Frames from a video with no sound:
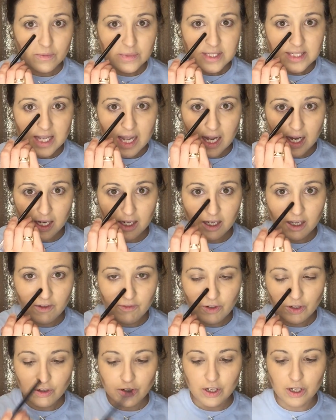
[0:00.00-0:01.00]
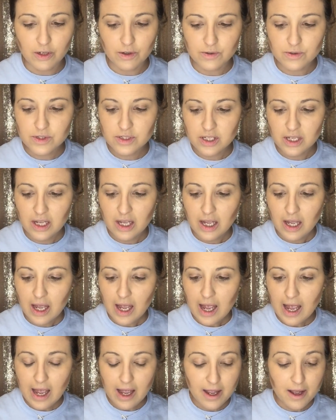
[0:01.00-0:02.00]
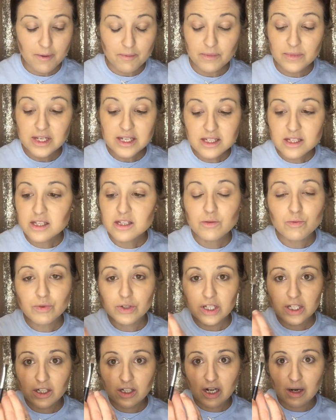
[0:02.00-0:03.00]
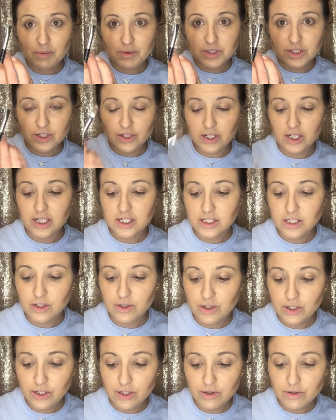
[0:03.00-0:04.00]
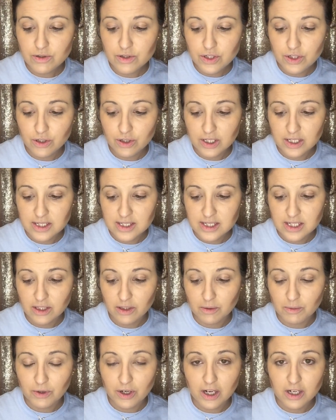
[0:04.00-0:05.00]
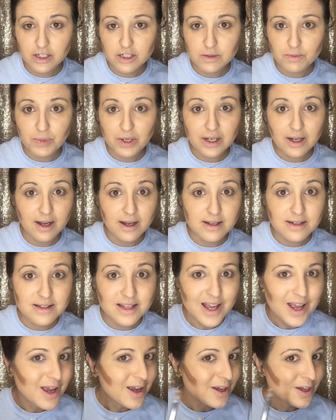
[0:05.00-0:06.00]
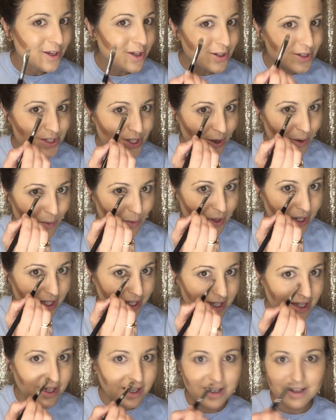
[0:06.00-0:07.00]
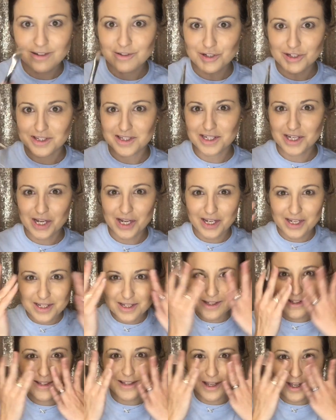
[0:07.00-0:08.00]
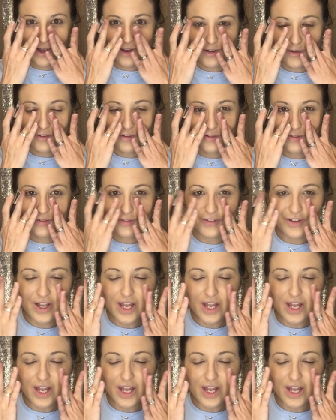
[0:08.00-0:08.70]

side of your nose. This is a really good opportunity to use your concealer brush because you don't want to get just tons of